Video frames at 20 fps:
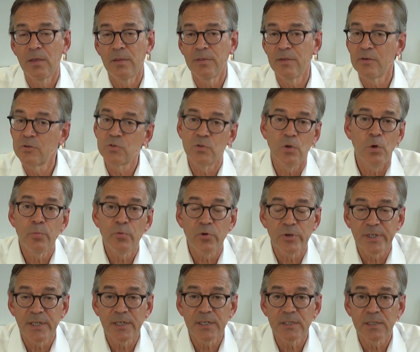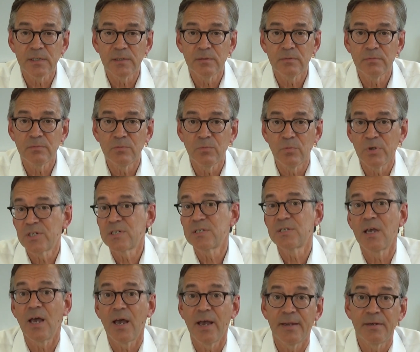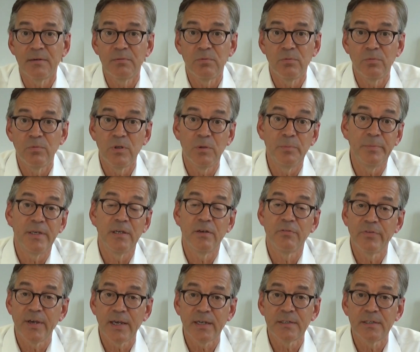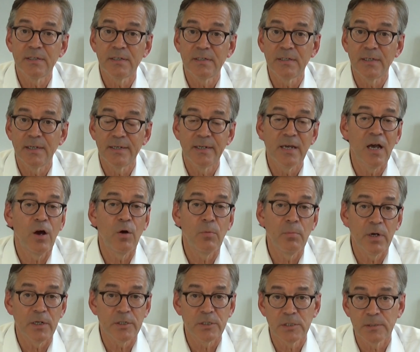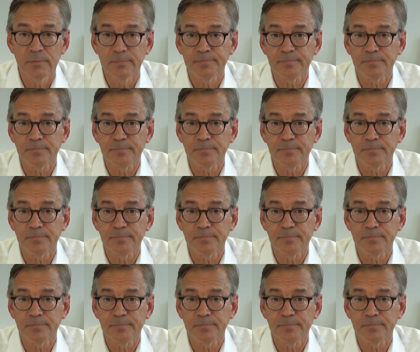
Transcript: There's no prediction which side will be affected and how much.